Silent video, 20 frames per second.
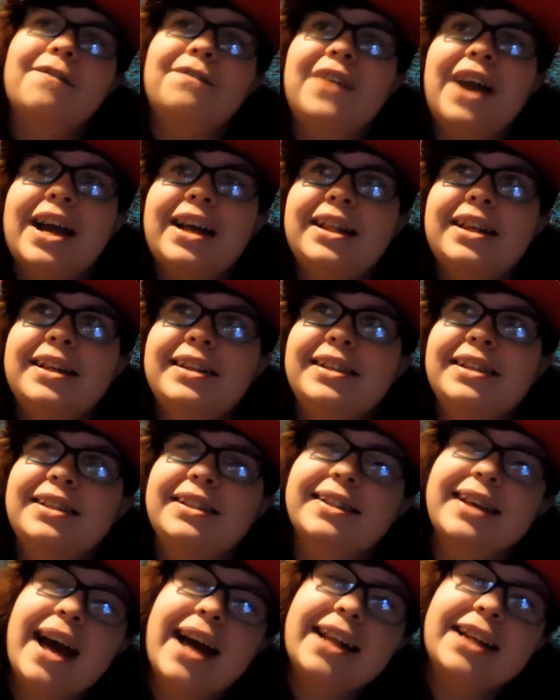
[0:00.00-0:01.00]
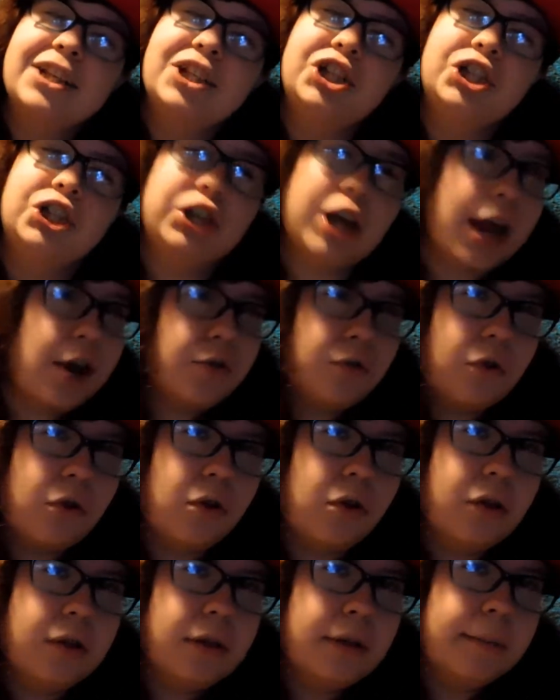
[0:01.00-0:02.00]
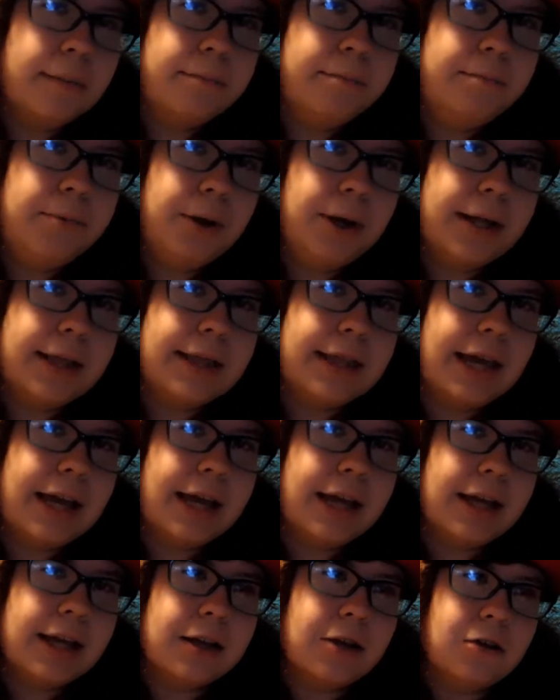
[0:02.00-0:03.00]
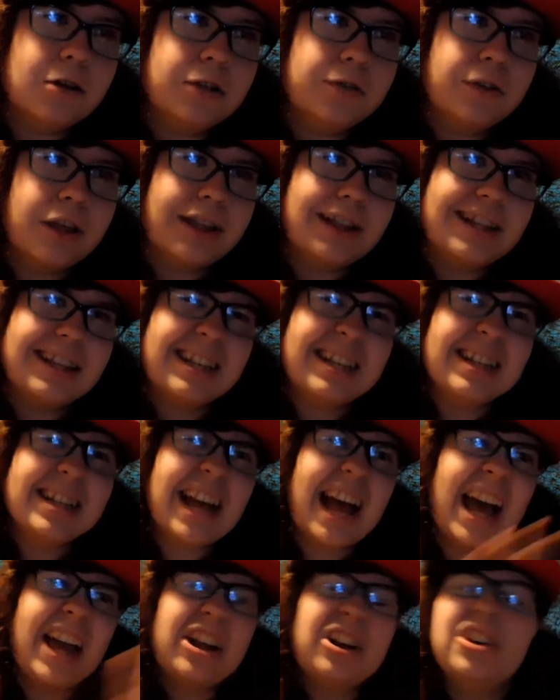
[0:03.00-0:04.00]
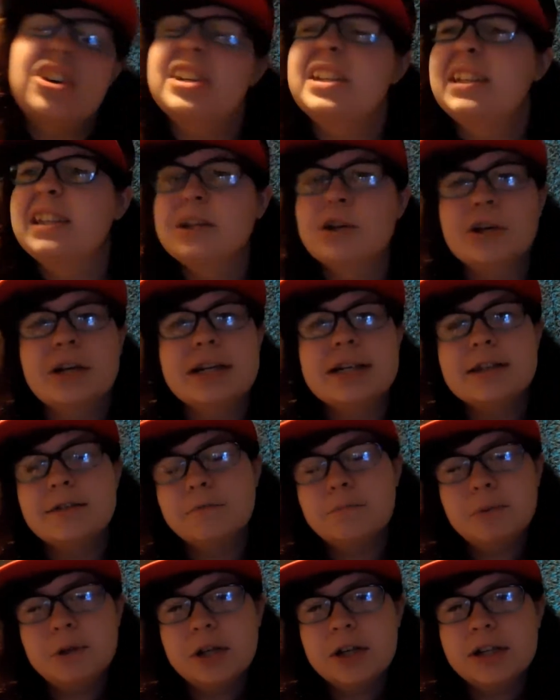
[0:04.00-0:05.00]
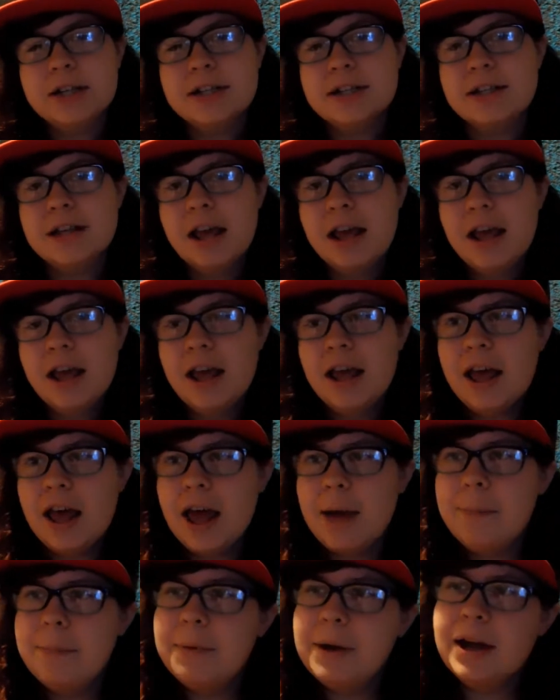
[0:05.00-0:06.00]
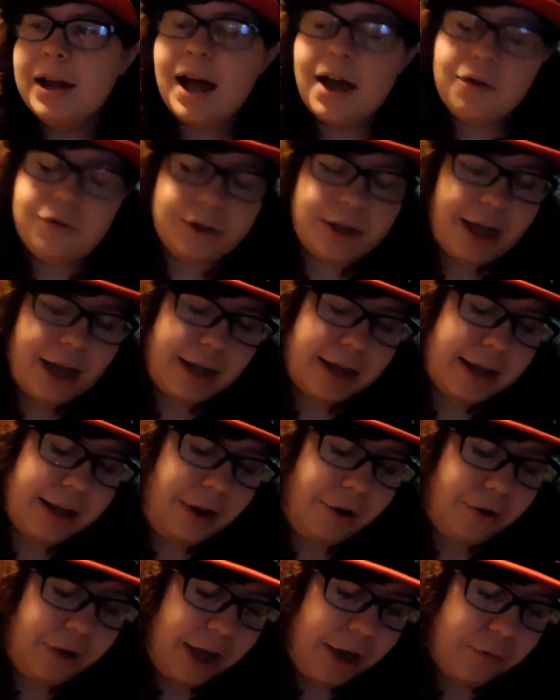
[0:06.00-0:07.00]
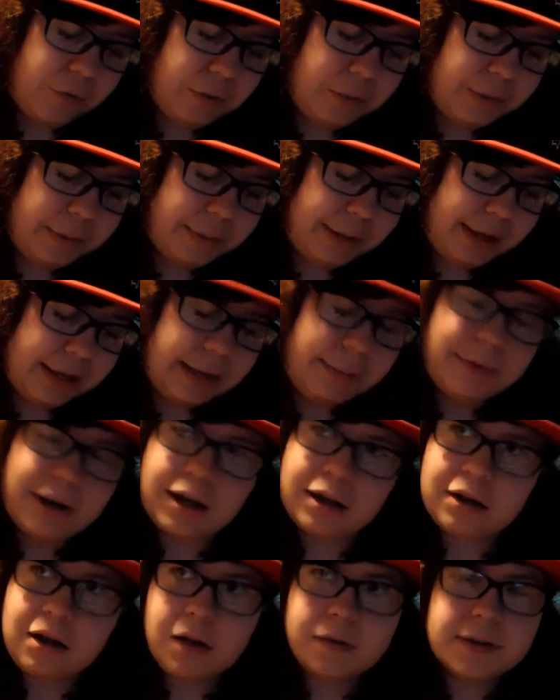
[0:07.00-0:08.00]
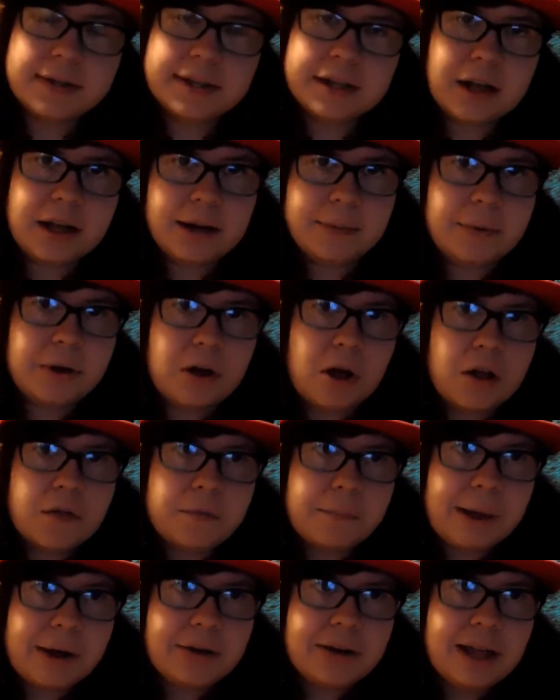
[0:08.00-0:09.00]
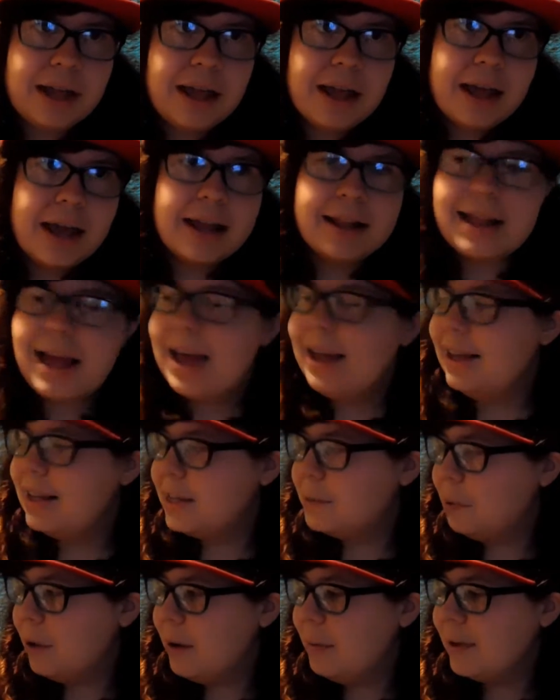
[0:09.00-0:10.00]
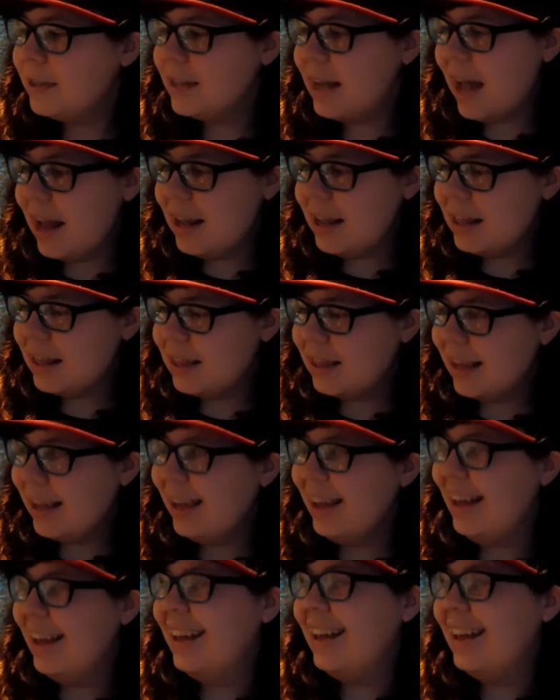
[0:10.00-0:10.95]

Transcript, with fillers: finally, it's just a kind of general book thing. It goes for like this entire series of books, but I only, I only have one with me because I'm not obviously not going to bring all of them out. And that is pretty much anything,